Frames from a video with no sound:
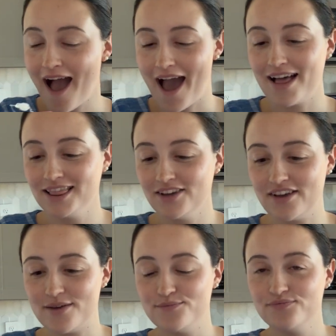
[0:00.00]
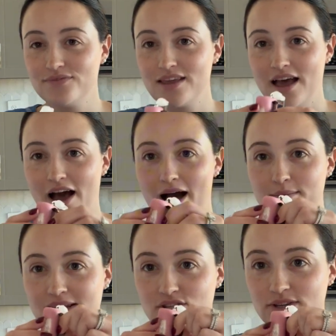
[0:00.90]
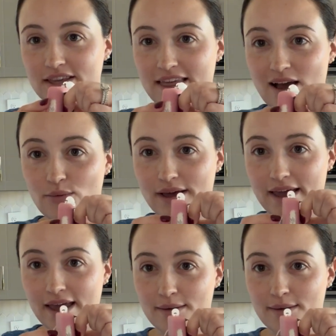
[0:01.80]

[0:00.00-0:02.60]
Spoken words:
I love it. And doing it that way